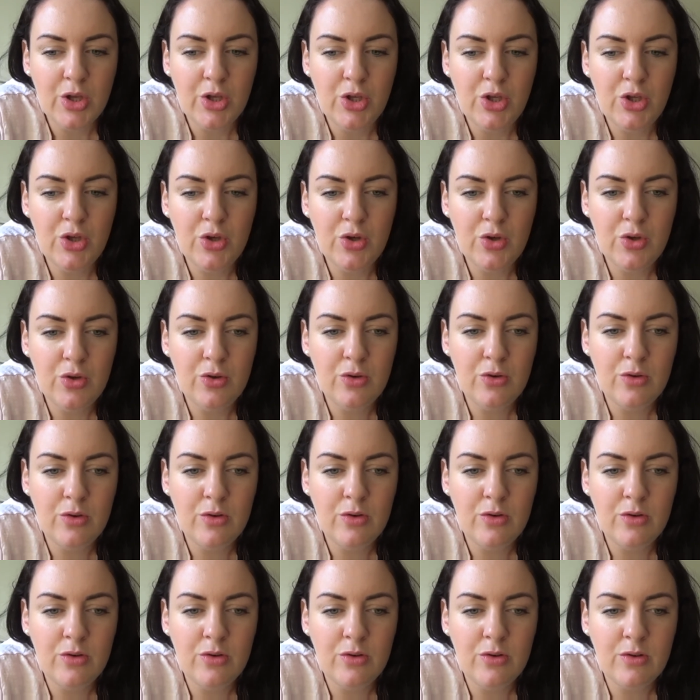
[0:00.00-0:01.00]

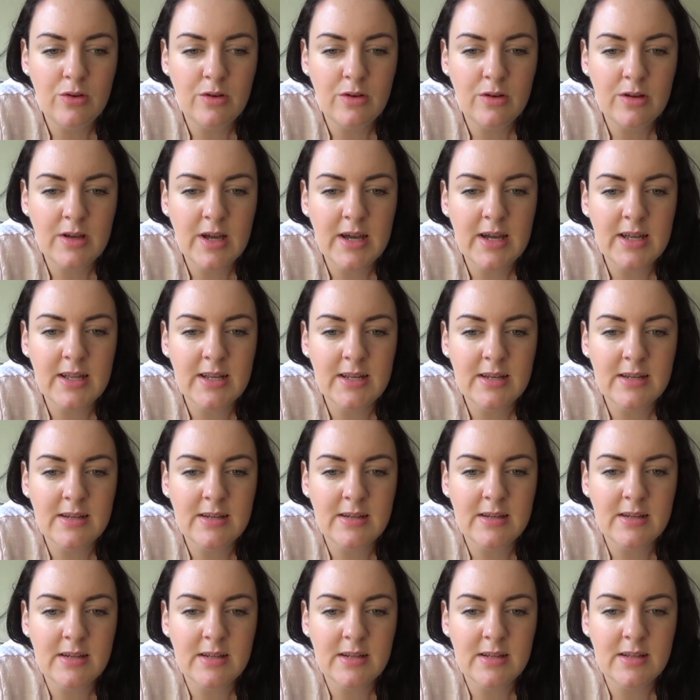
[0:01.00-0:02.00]
you
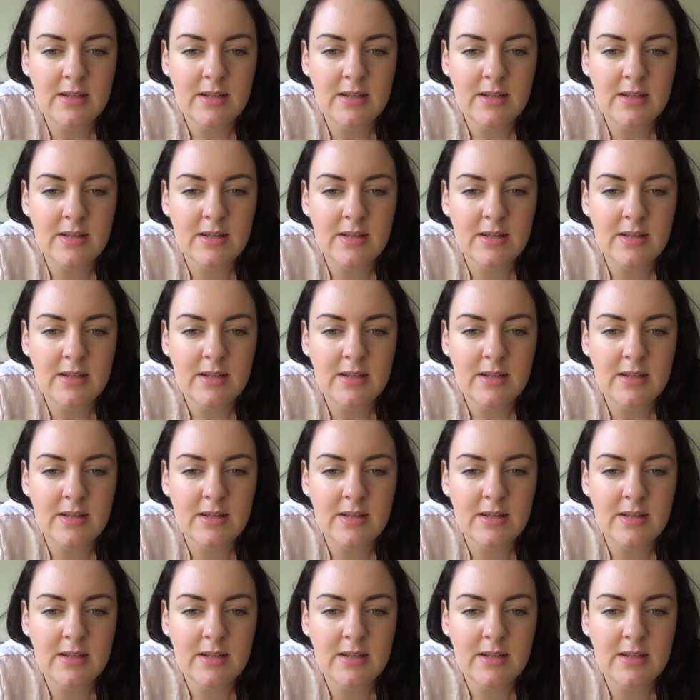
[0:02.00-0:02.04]
can